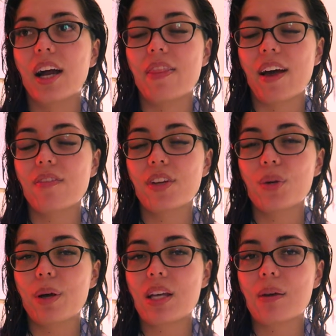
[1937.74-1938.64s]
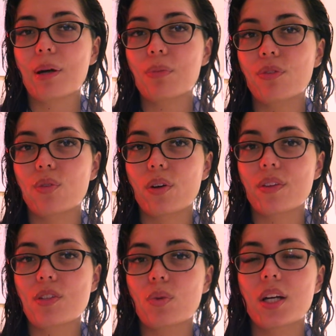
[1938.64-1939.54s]
That video might come out before
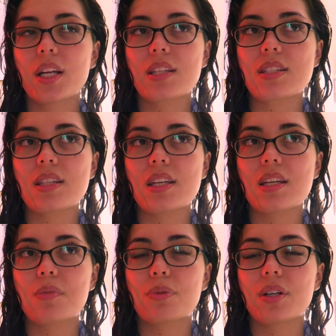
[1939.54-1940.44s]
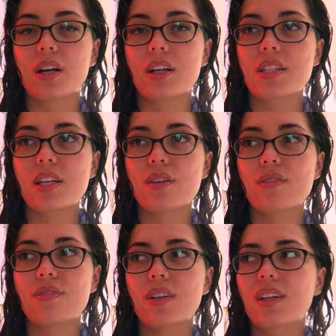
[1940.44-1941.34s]
this one. It's the
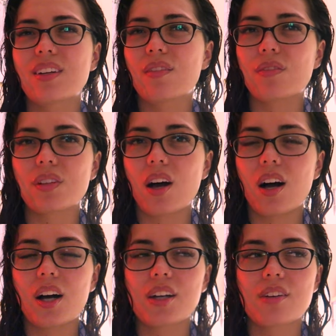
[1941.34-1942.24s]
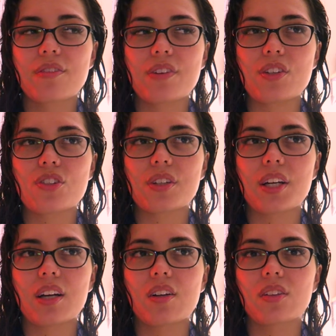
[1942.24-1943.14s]
productive vlog
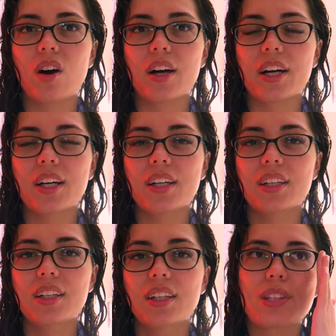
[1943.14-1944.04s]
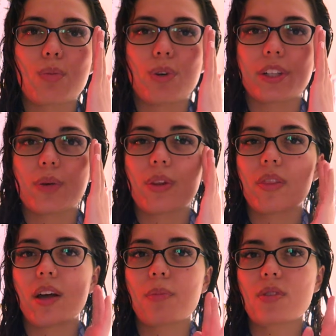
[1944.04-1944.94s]
featuring Halara, because I'm working with
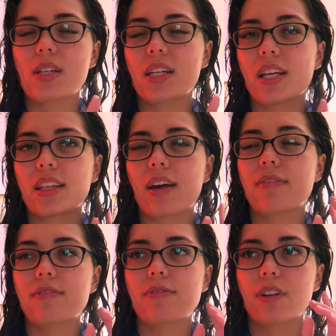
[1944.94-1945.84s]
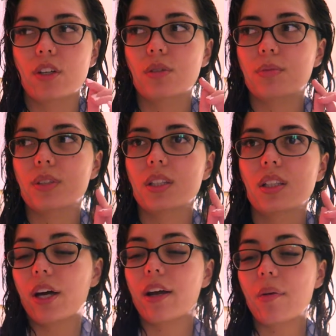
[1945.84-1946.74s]
them, so I need to get that filmed.
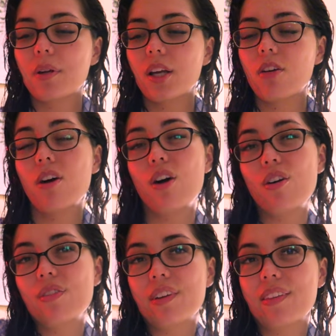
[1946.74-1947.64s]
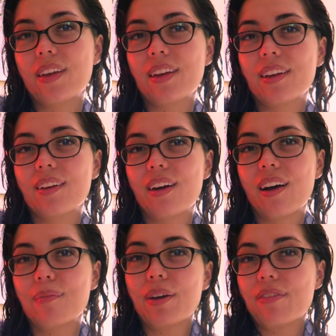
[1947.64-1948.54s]
Okay, I'm gonna go
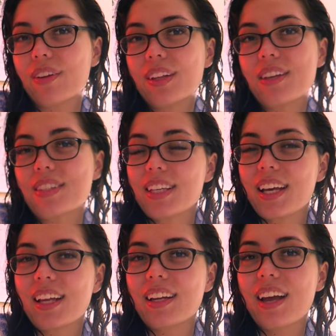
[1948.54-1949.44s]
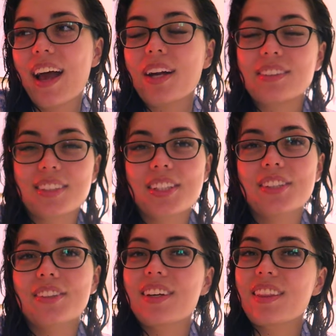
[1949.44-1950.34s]
overthink my feelings again, and I'll see
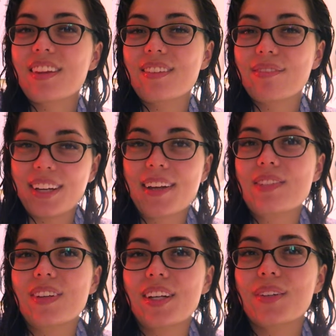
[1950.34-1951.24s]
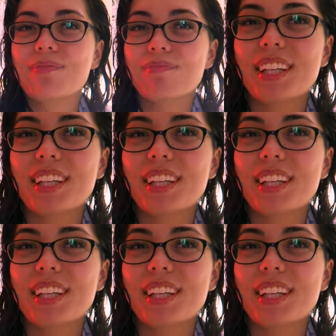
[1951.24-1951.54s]
you in my next video.